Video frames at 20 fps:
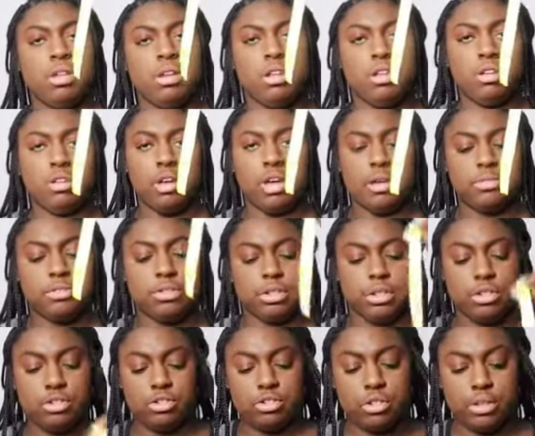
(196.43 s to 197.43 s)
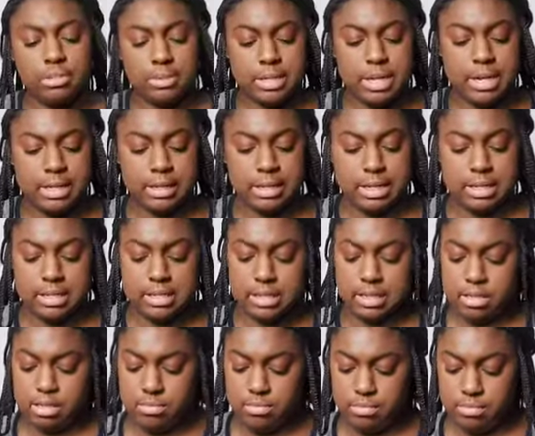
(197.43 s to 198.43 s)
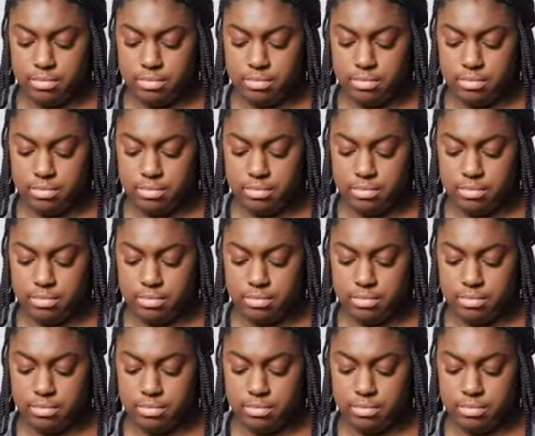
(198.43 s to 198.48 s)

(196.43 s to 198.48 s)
And then you'll have little strips like this.